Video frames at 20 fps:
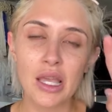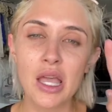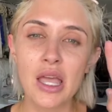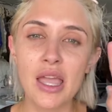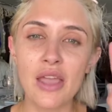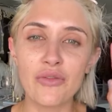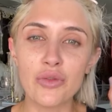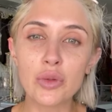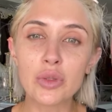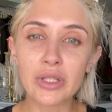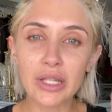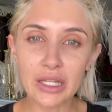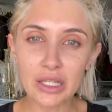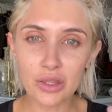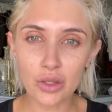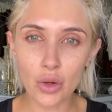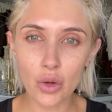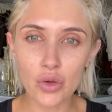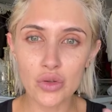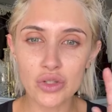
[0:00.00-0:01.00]
If you click
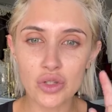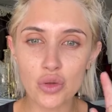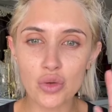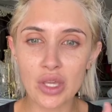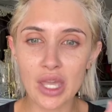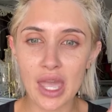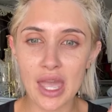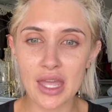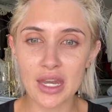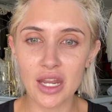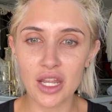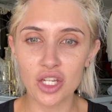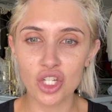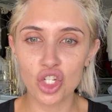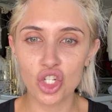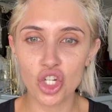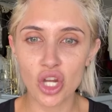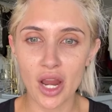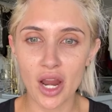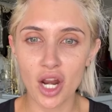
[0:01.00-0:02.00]
those, you can
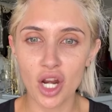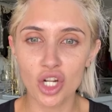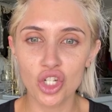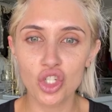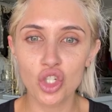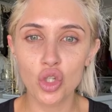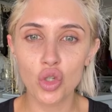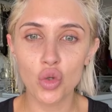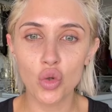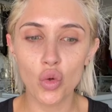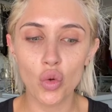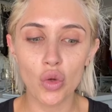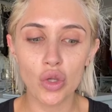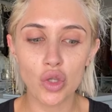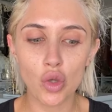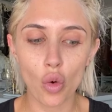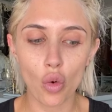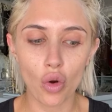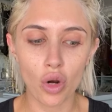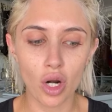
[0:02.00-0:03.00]
share to
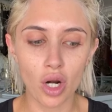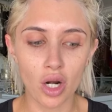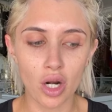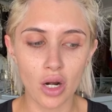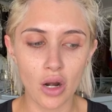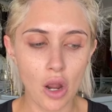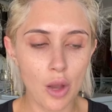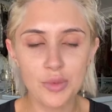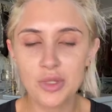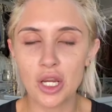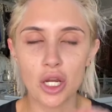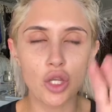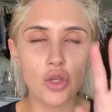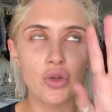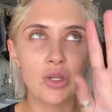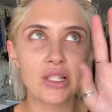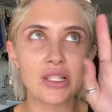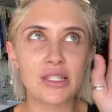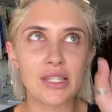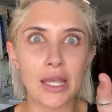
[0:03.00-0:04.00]
your, I'm sorry, you
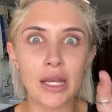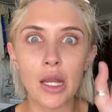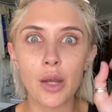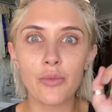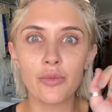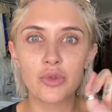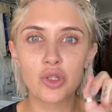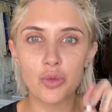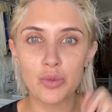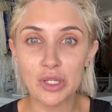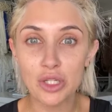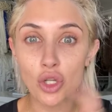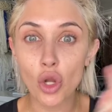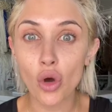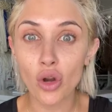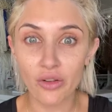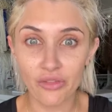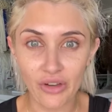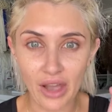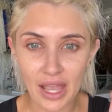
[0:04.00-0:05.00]
can sign up to be
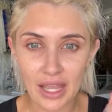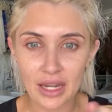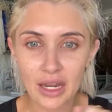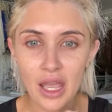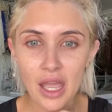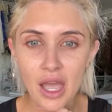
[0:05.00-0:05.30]
notified.